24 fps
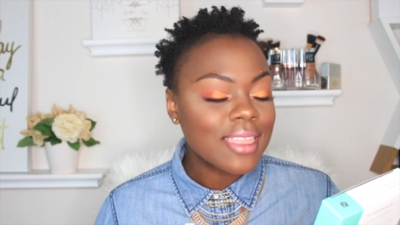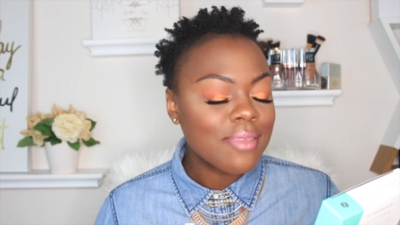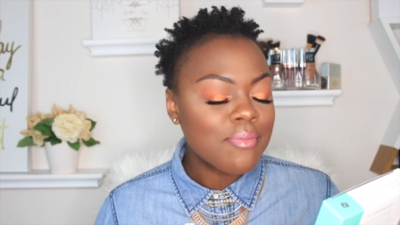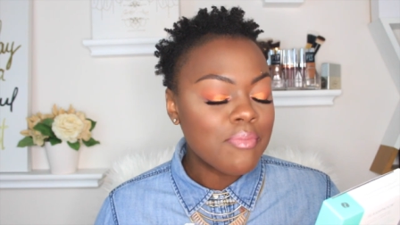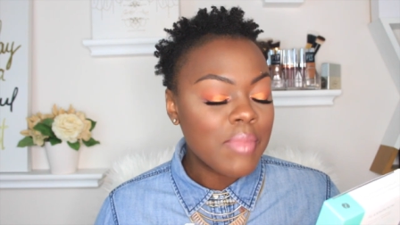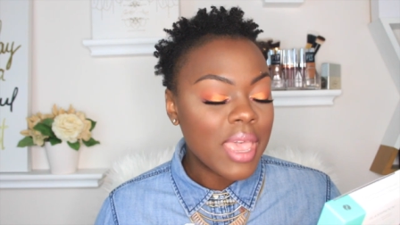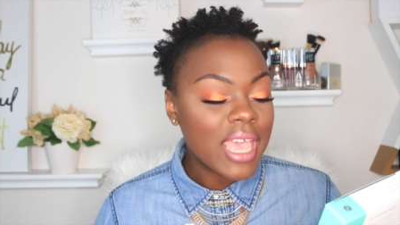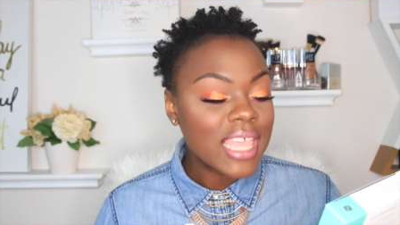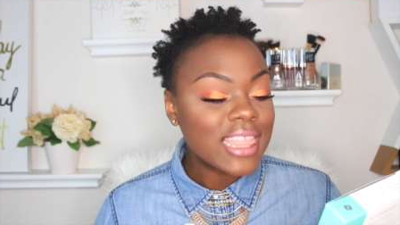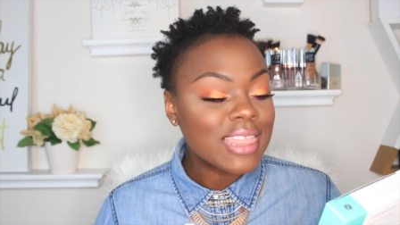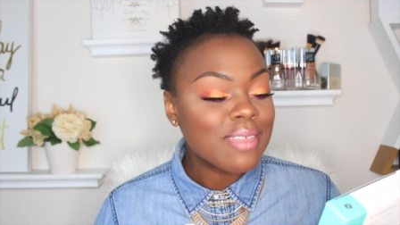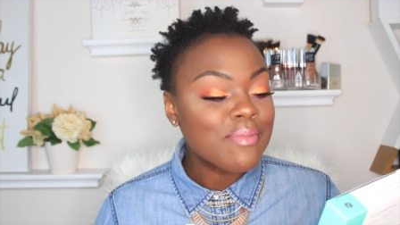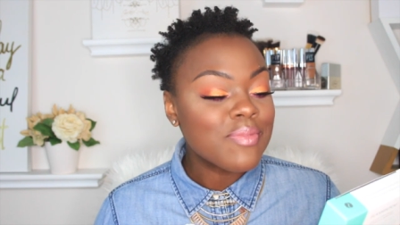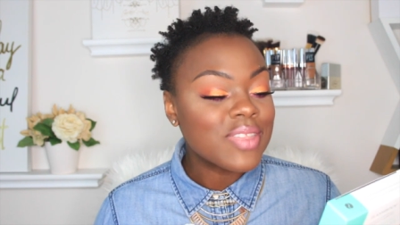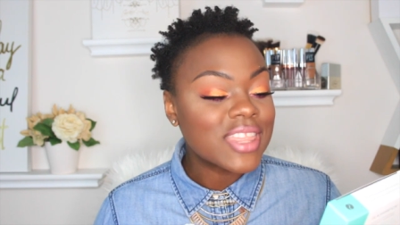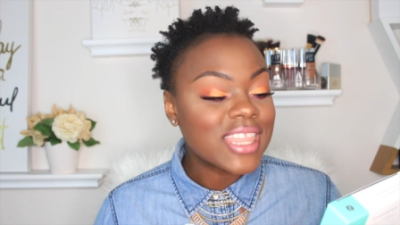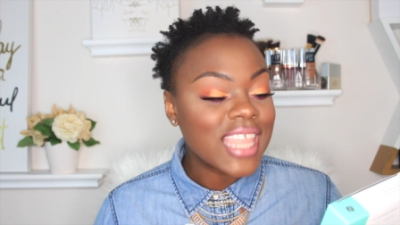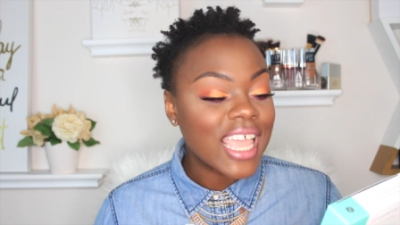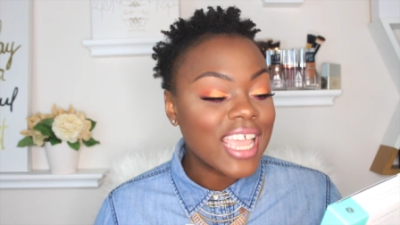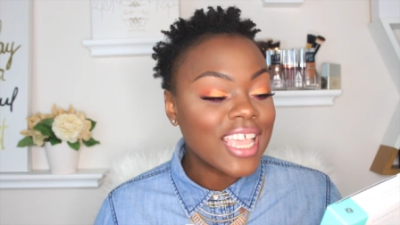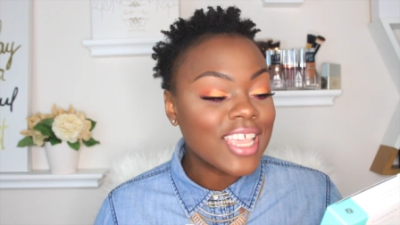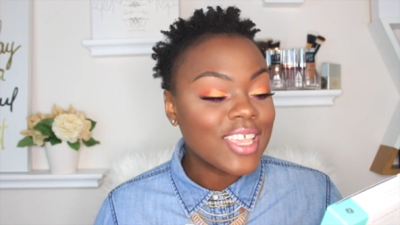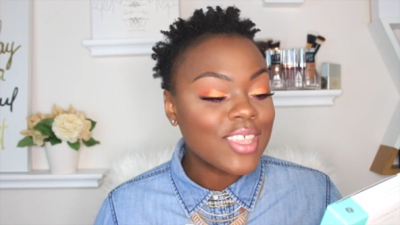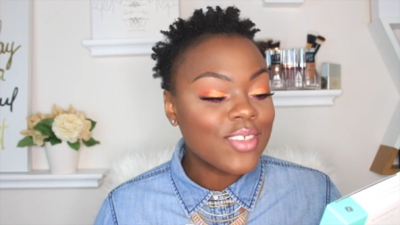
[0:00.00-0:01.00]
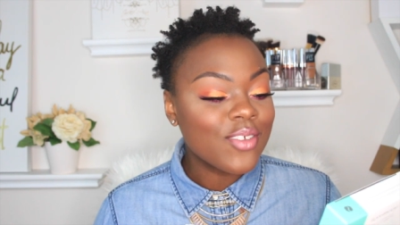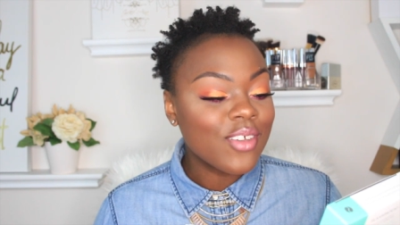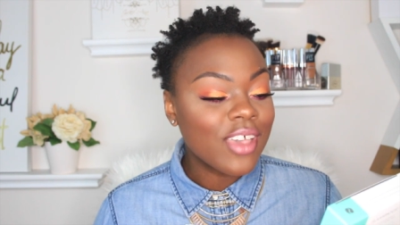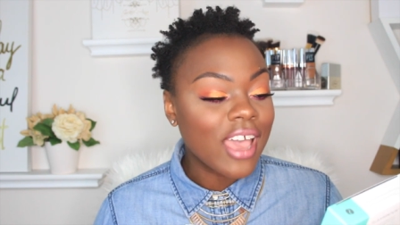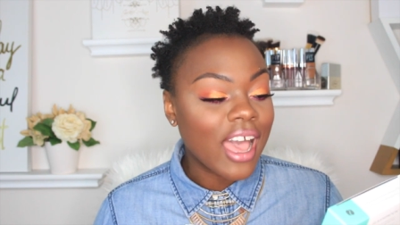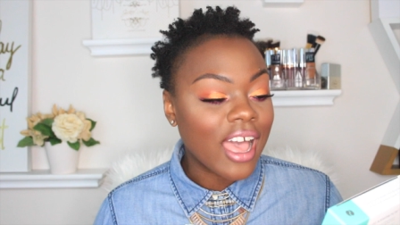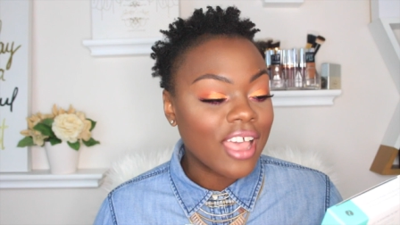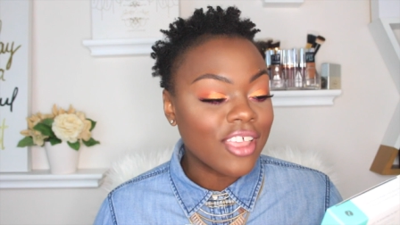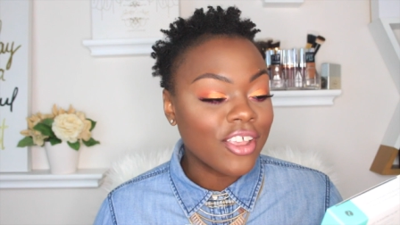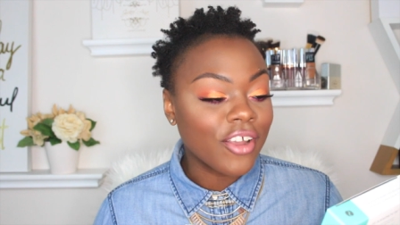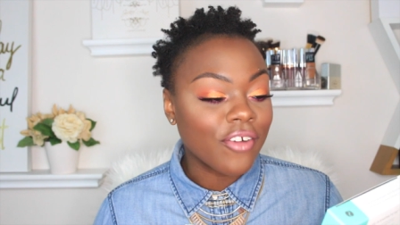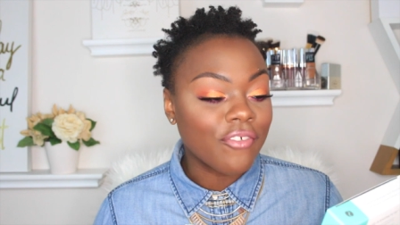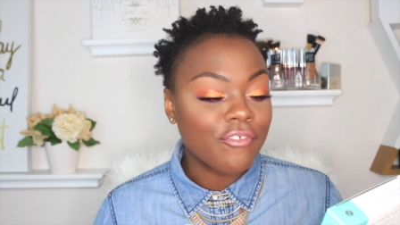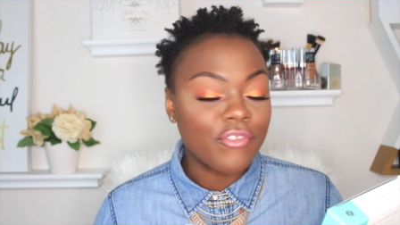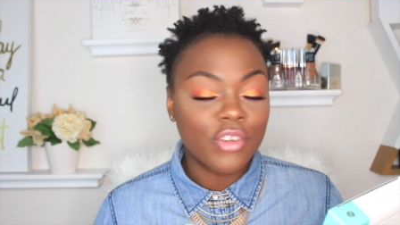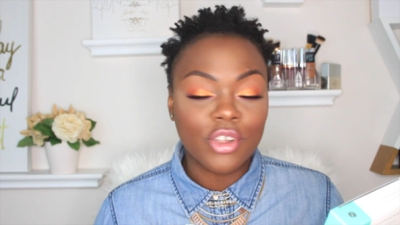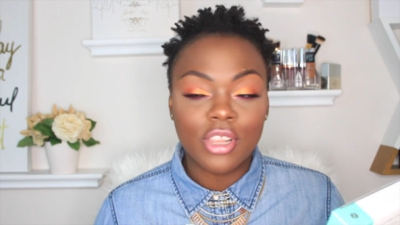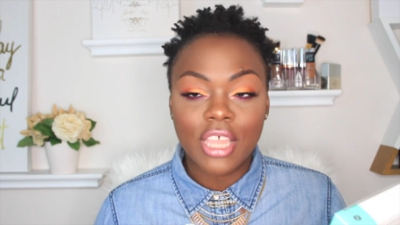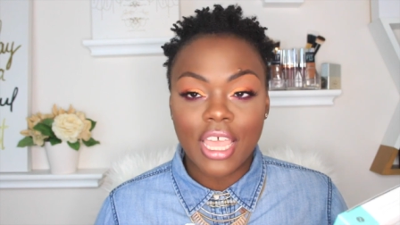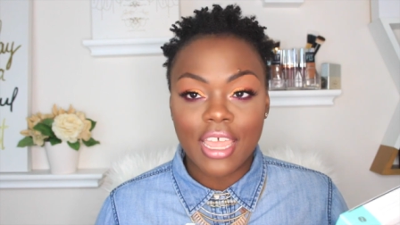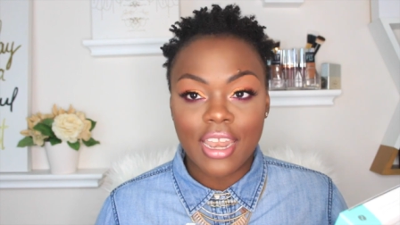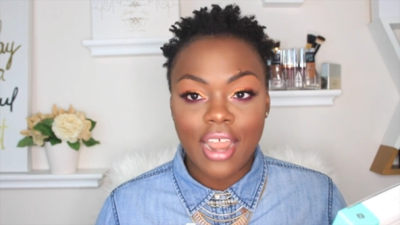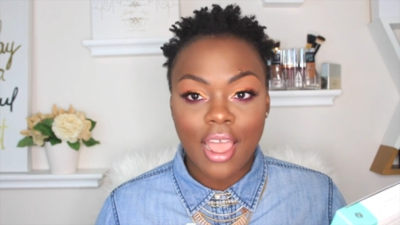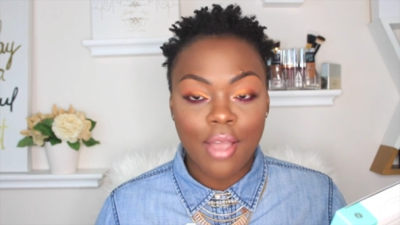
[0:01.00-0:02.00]
Make them think you got your
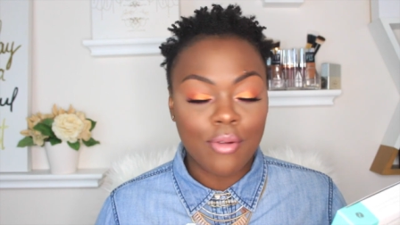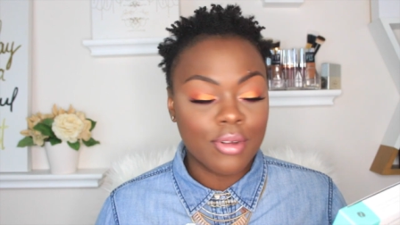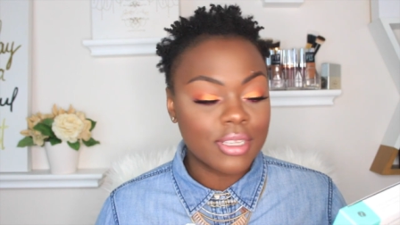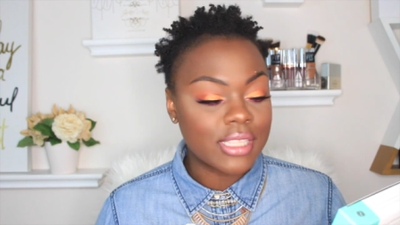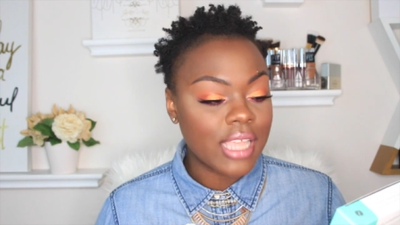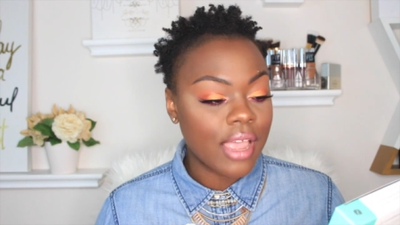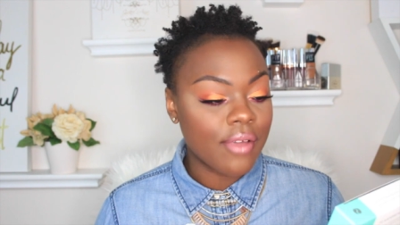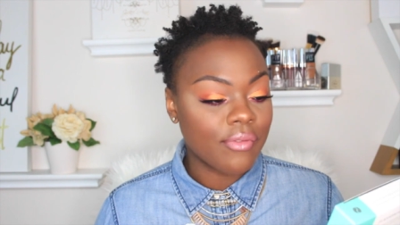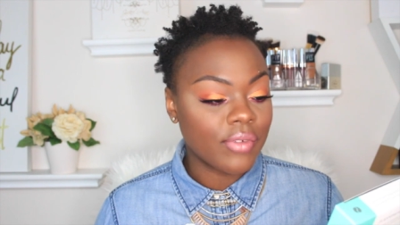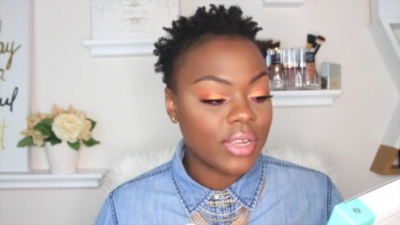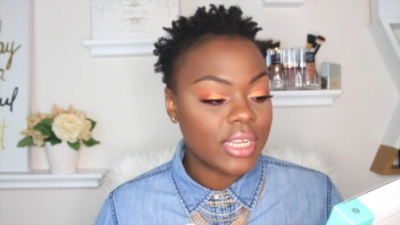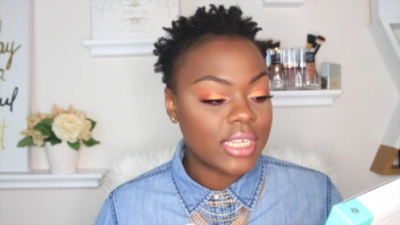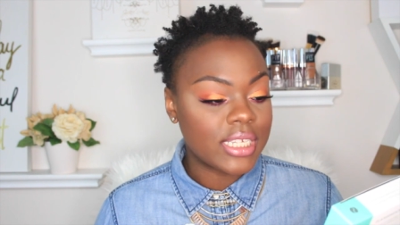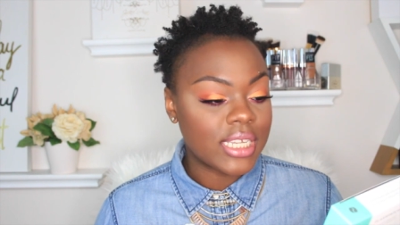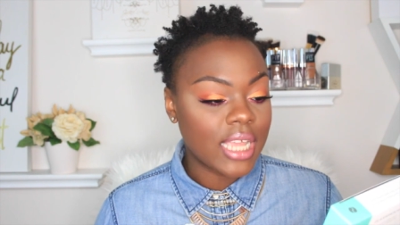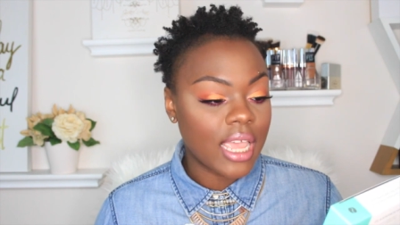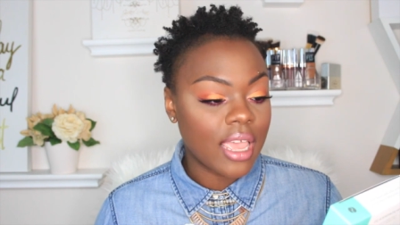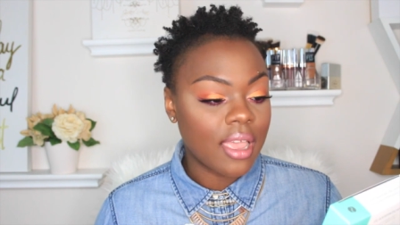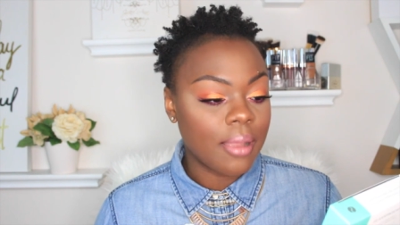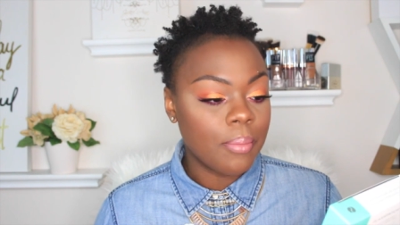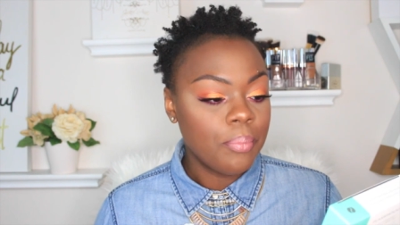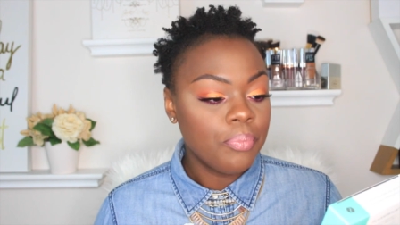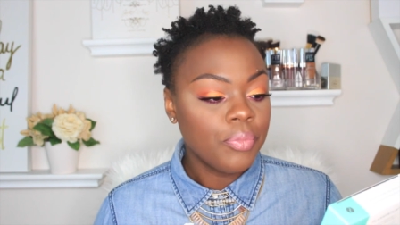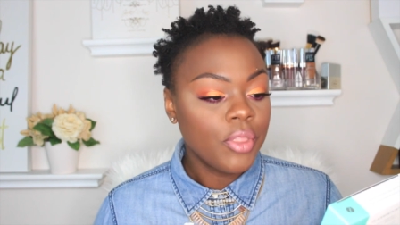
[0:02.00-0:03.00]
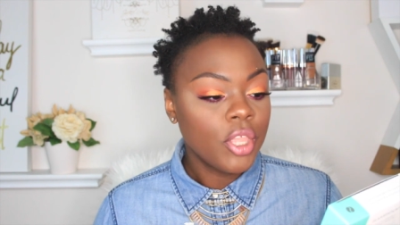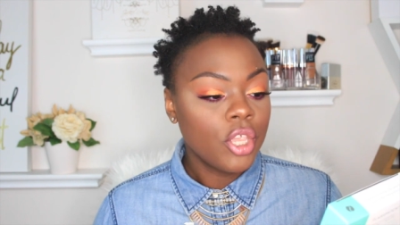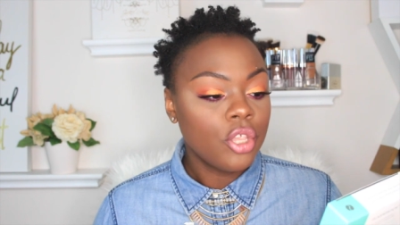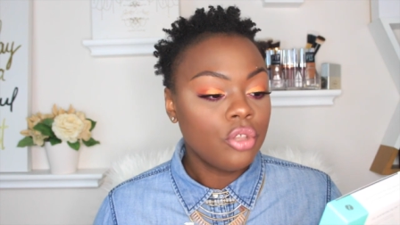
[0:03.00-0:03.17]
full 8 hours every day.